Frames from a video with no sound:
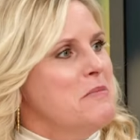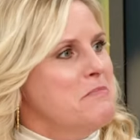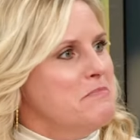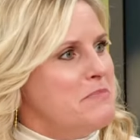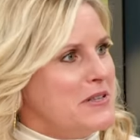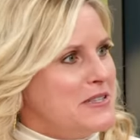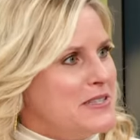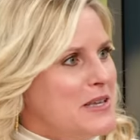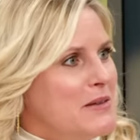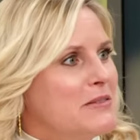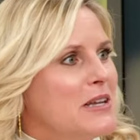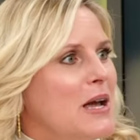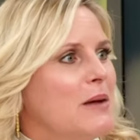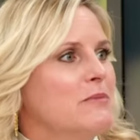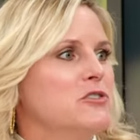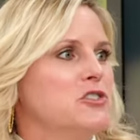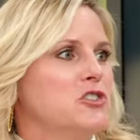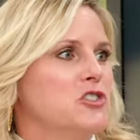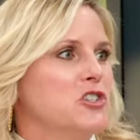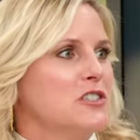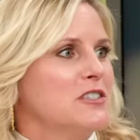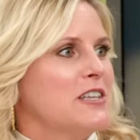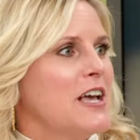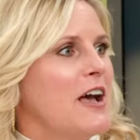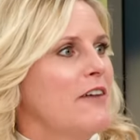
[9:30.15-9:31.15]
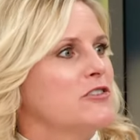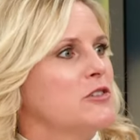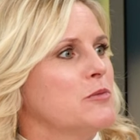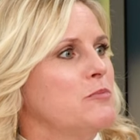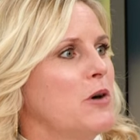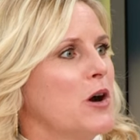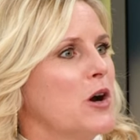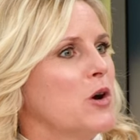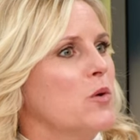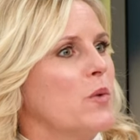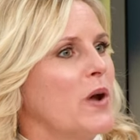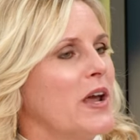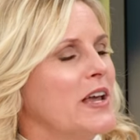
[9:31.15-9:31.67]
but sometimes you just have to
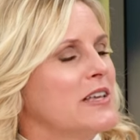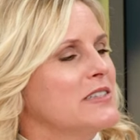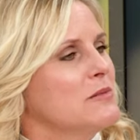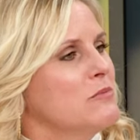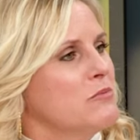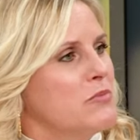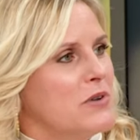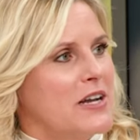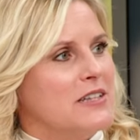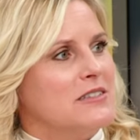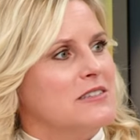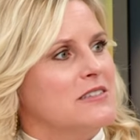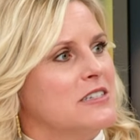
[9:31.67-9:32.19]
part ways, and Brad